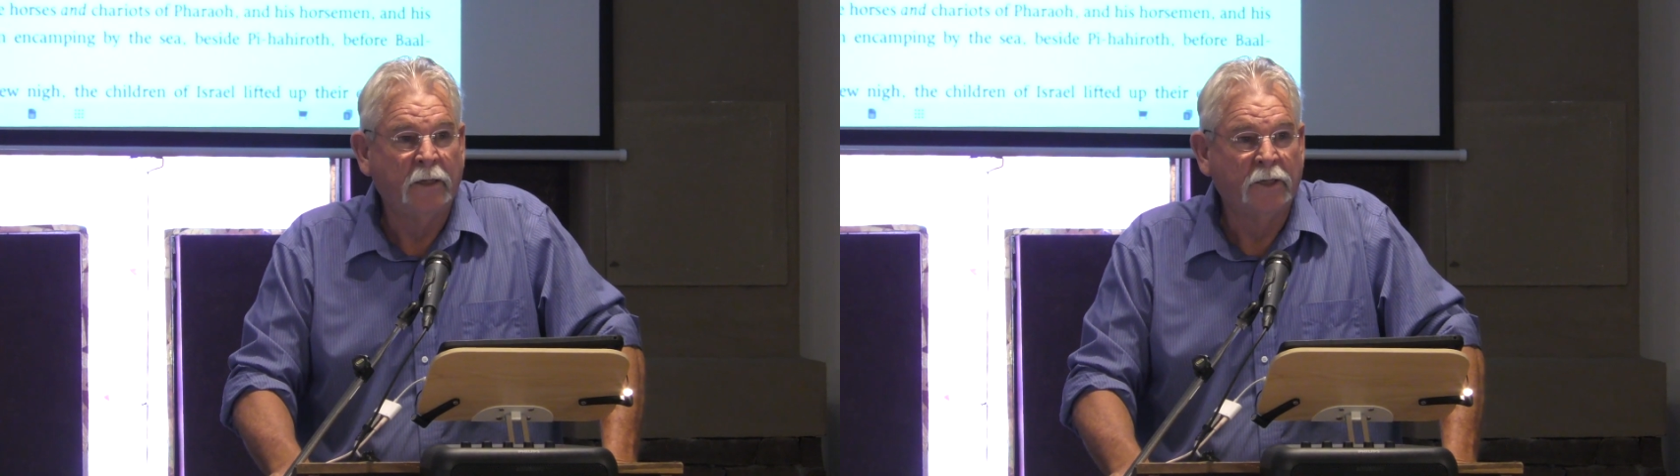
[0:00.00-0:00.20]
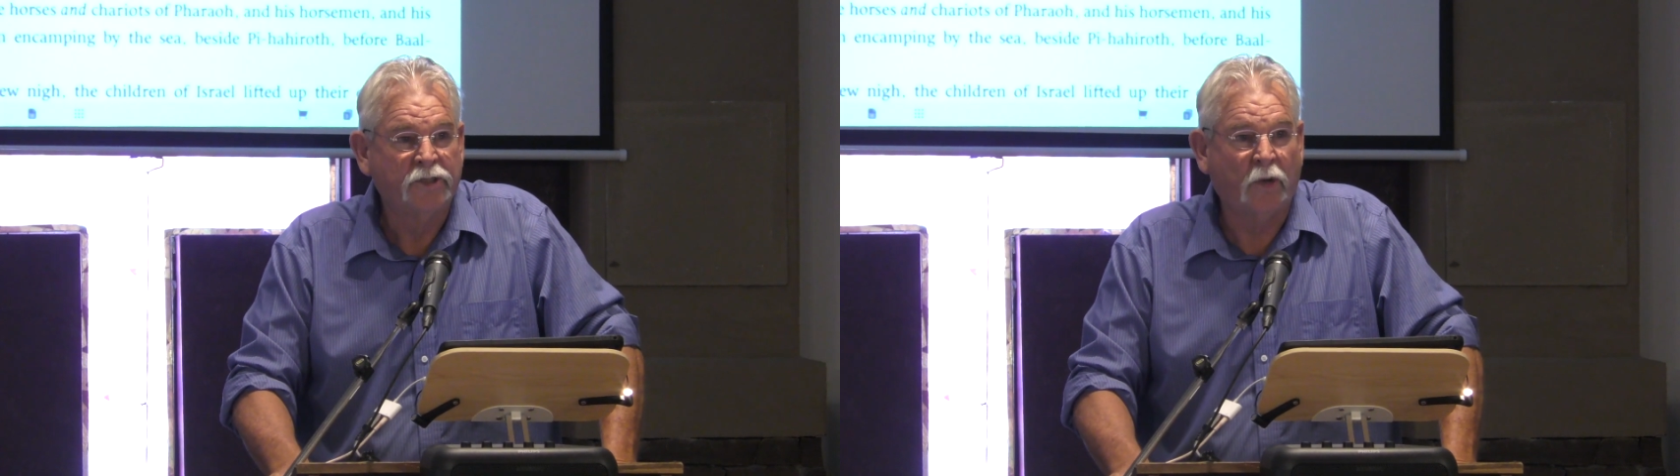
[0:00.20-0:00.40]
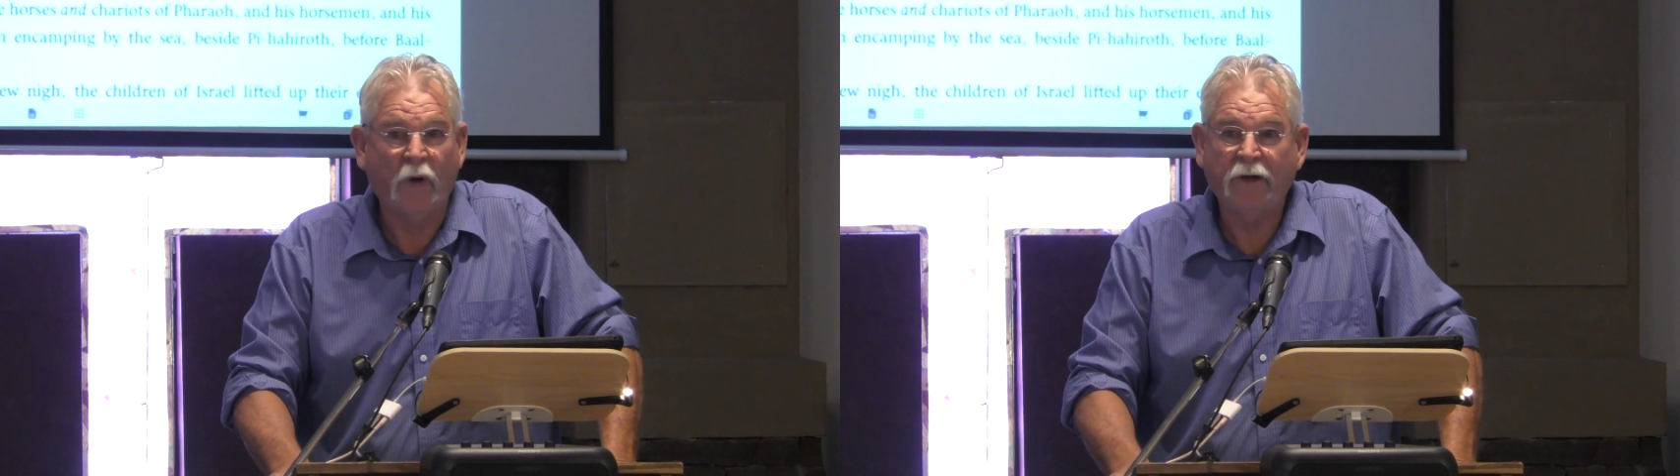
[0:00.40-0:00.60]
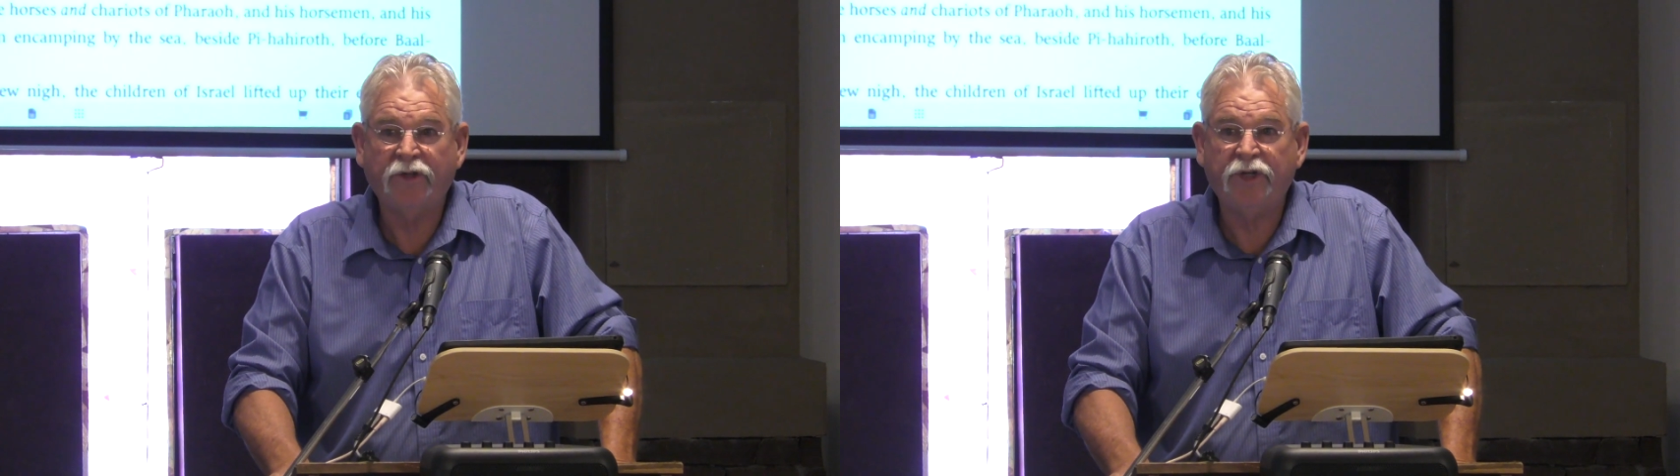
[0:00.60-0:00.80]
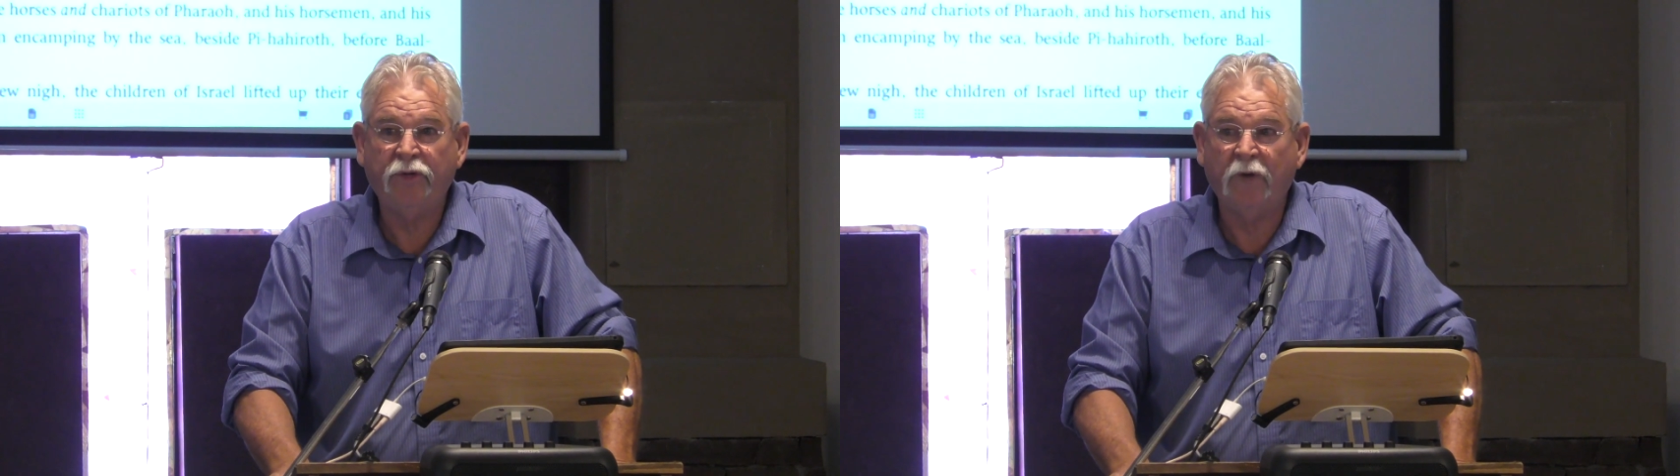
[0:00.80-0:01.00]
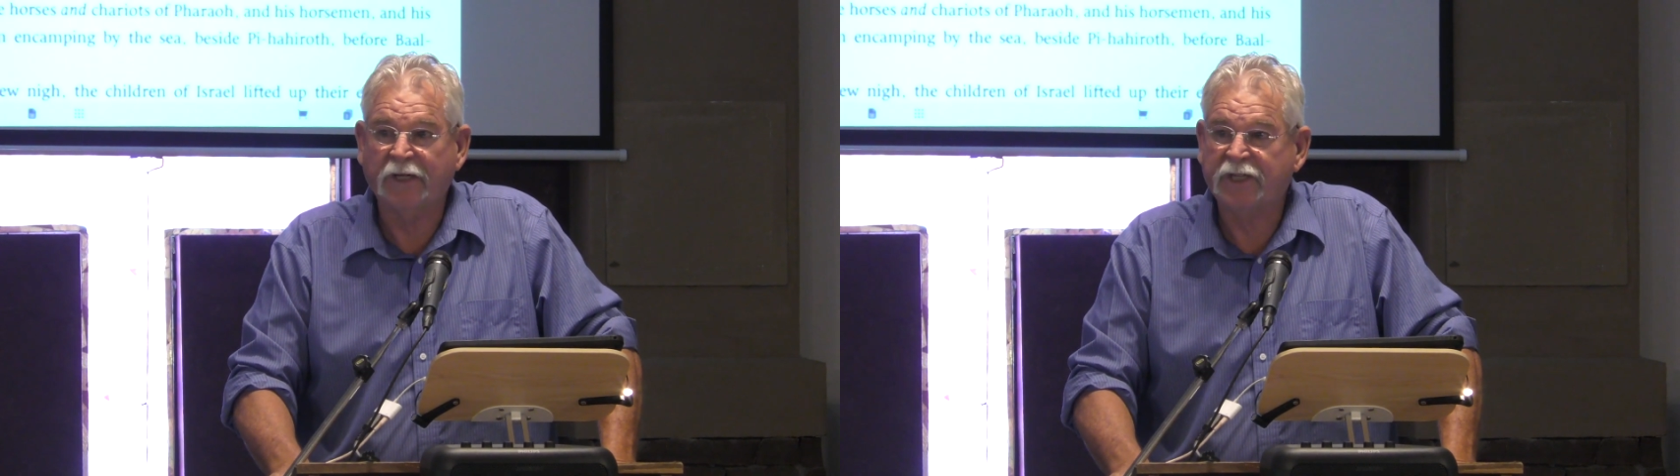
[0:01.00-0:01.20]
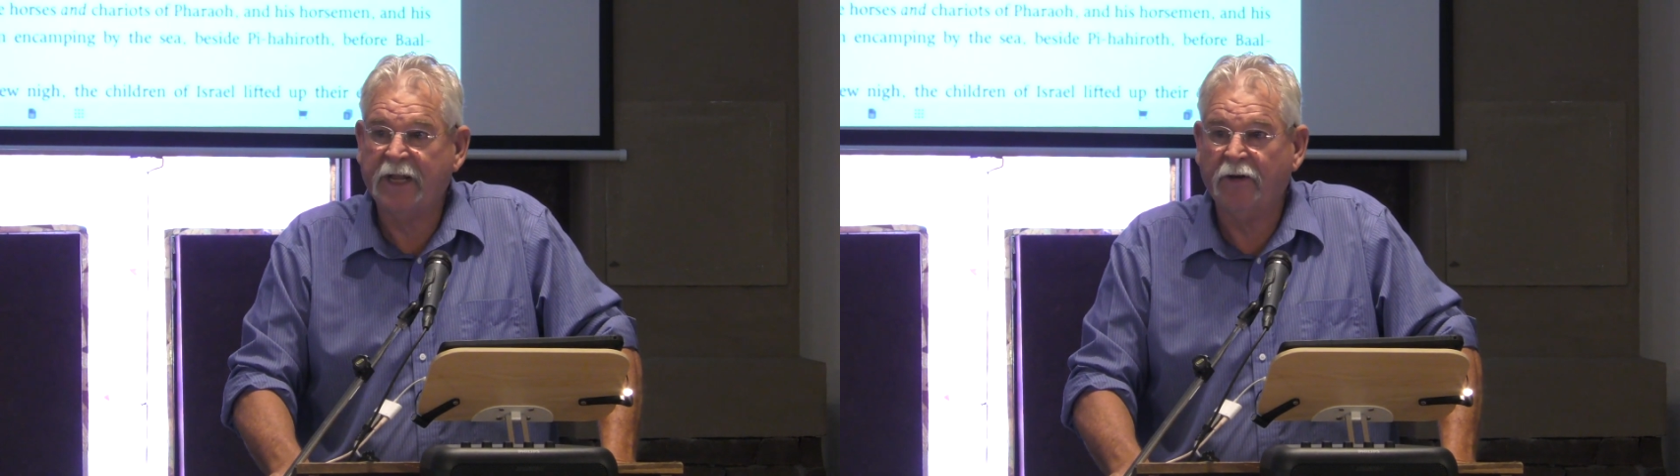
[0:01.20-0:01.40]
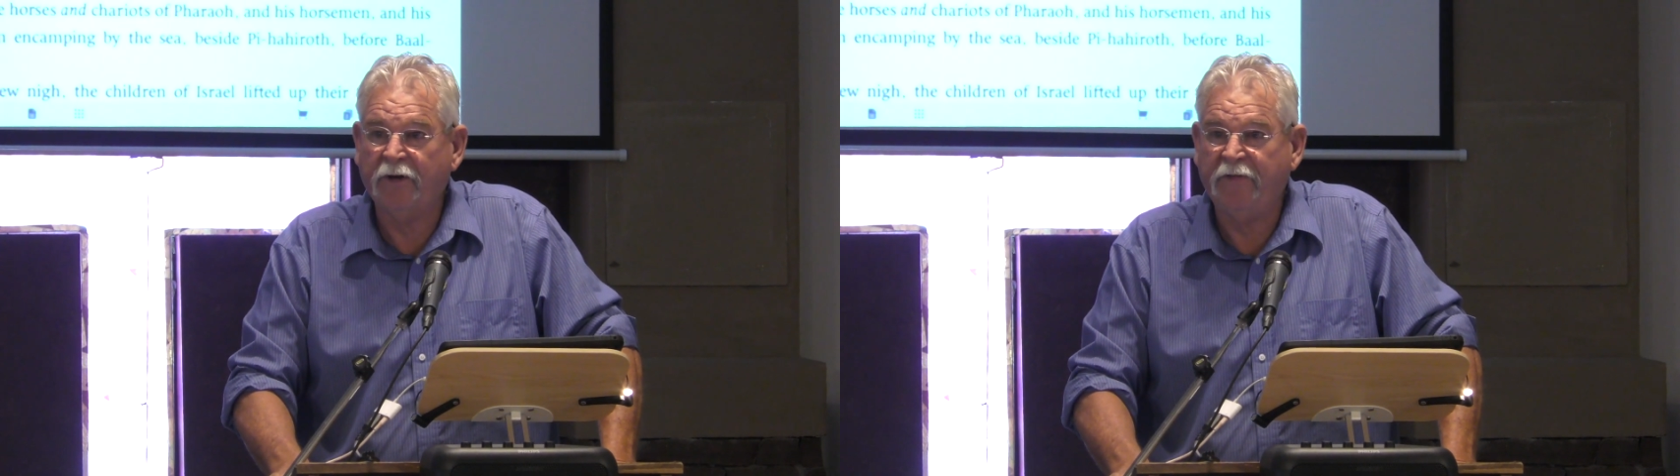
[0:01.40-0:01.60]
So why don't you
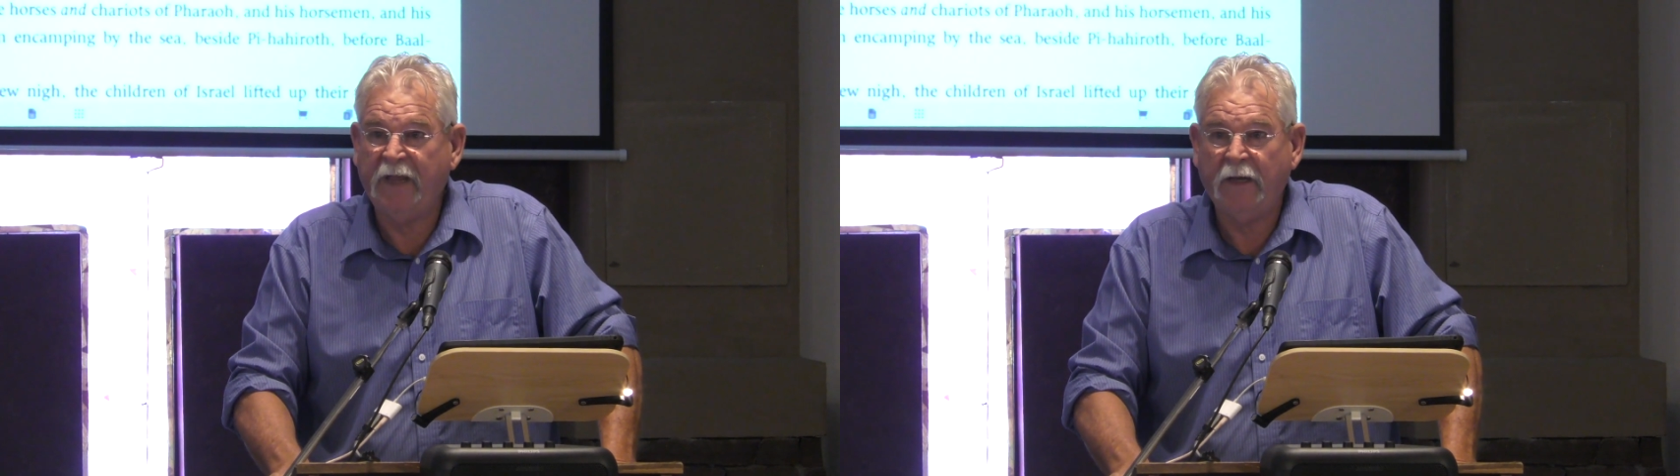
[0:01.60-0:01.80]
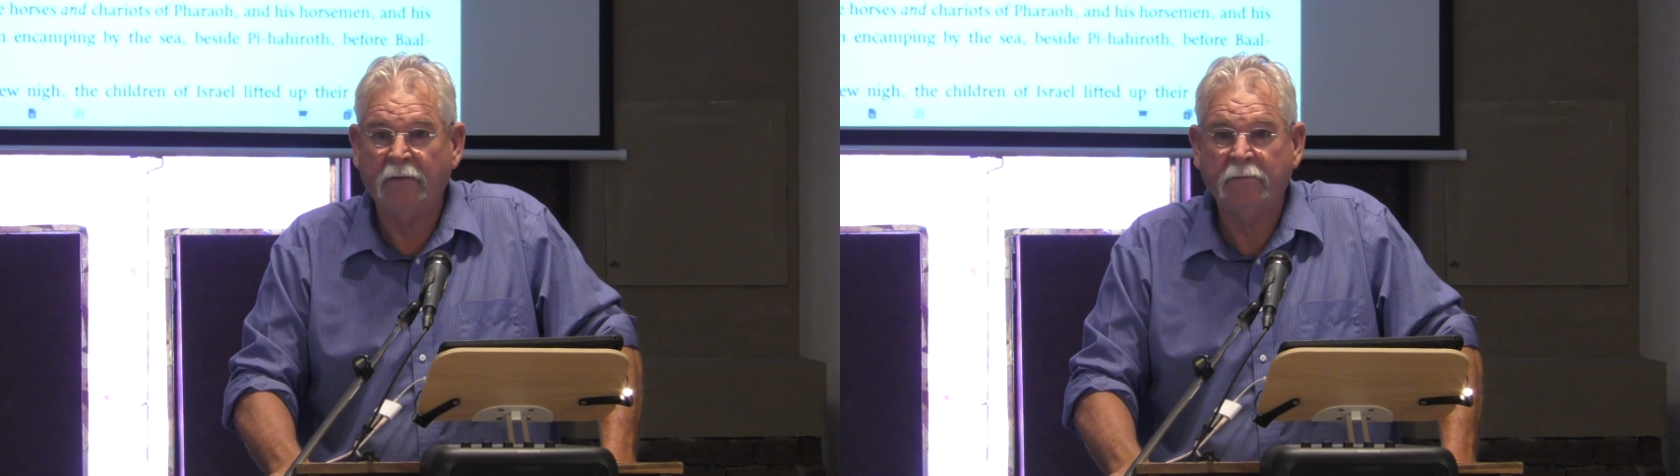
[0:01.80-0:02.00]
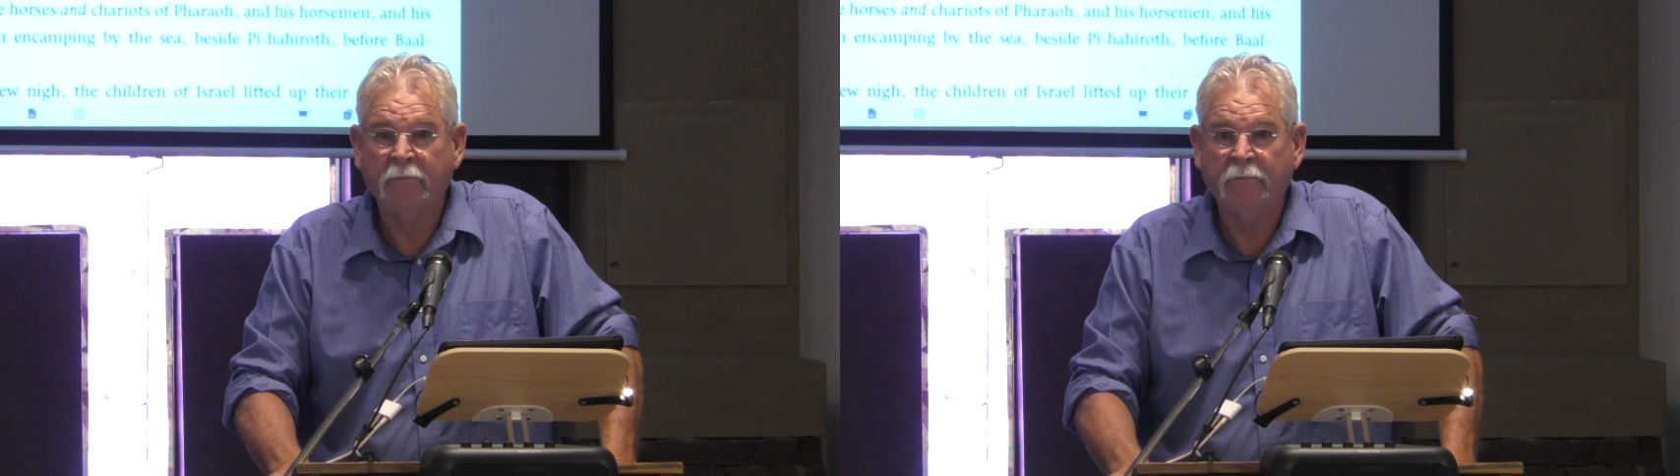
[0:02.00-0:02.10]
stand on your feet?